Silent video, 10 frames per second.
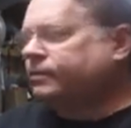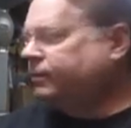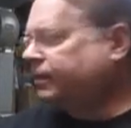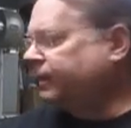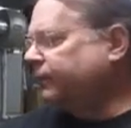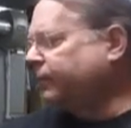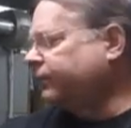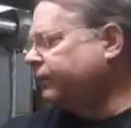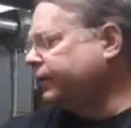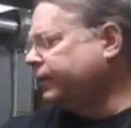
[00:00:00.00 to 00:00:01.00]
that I'm going to
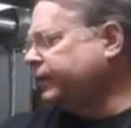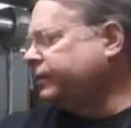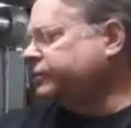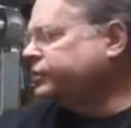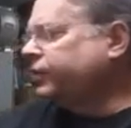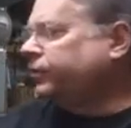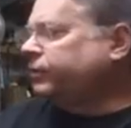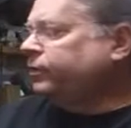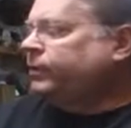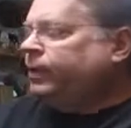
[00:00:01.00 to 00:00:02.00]
run in and show you.